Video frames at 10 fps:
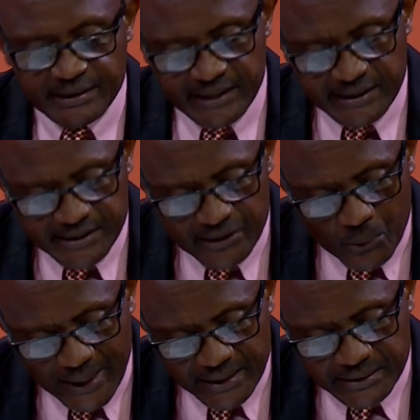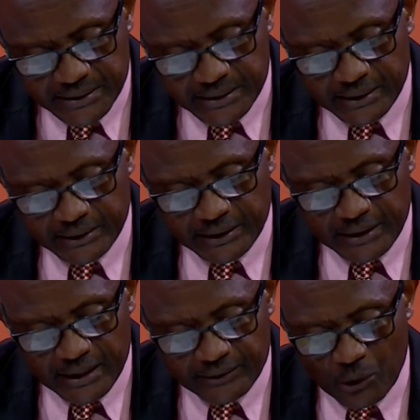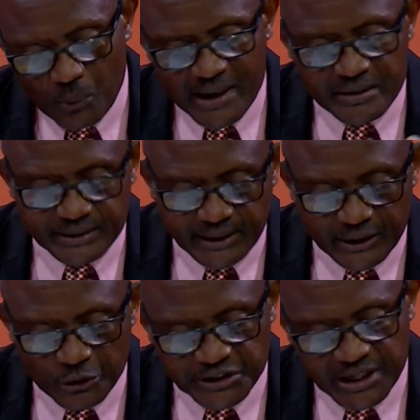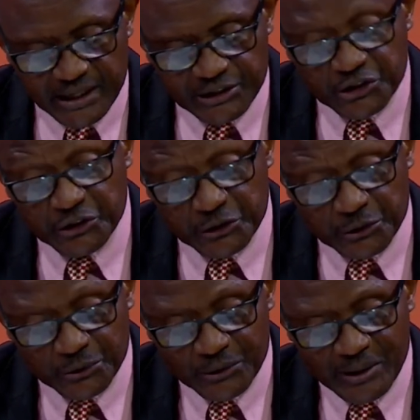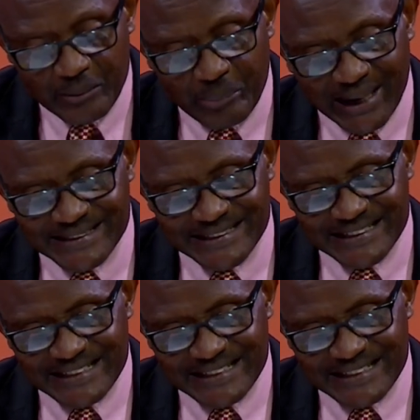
He says, the world cannot hate you, but